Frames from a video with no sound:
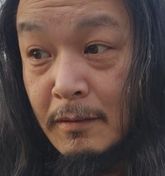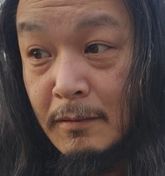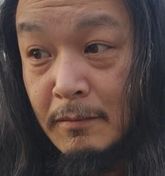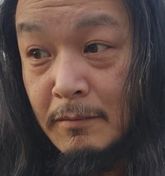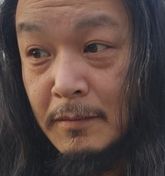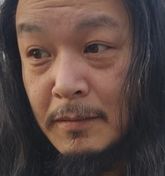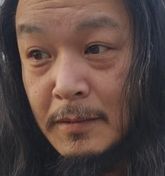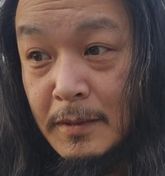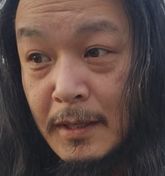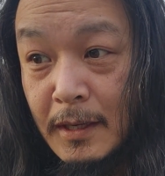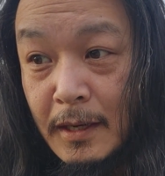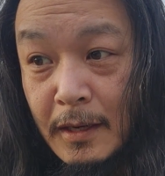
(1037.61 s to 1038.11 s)

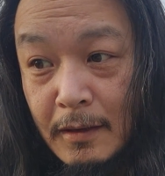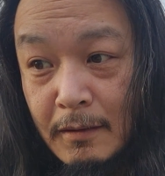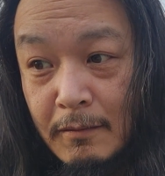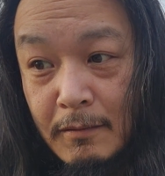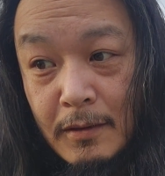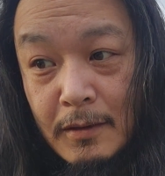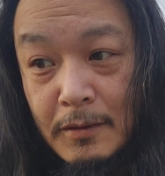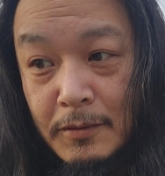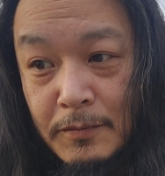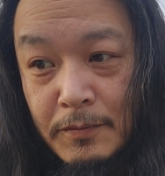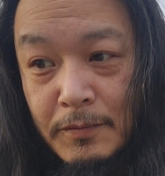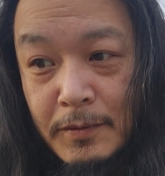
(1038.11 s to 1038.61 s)
It's like
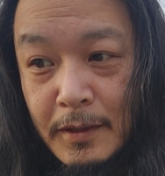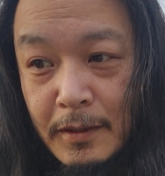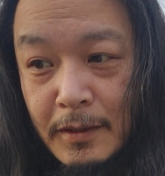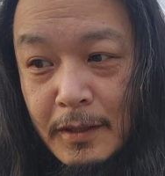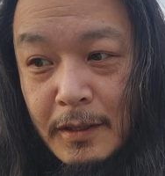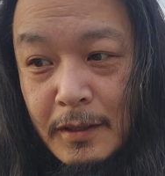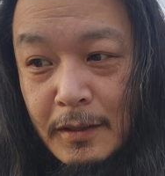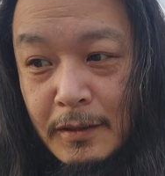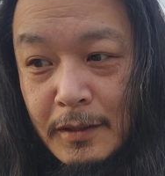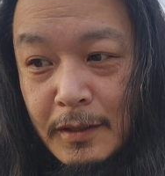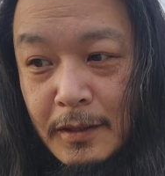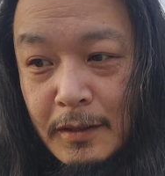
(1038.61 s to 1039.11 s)
it's a really
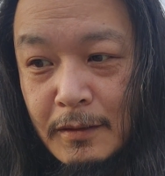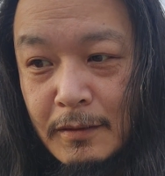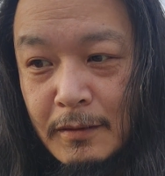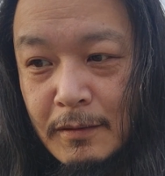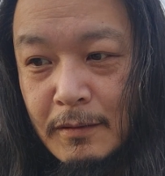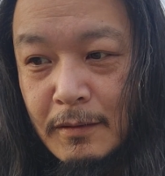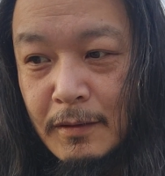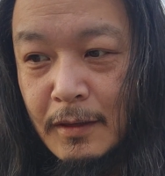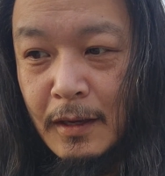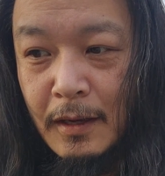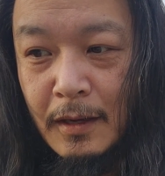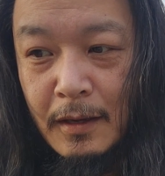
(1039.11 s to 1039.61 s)
good
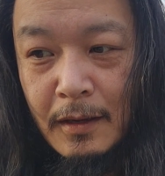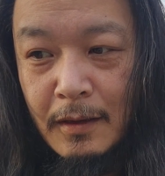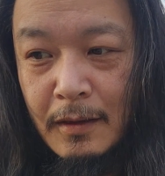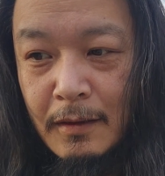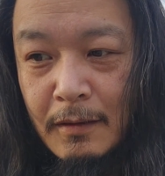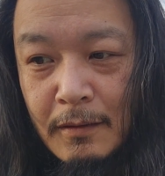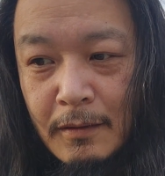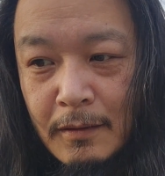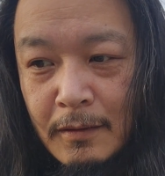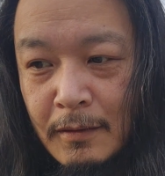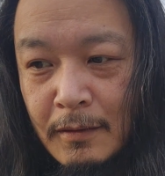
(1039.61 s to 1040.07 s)
deal. And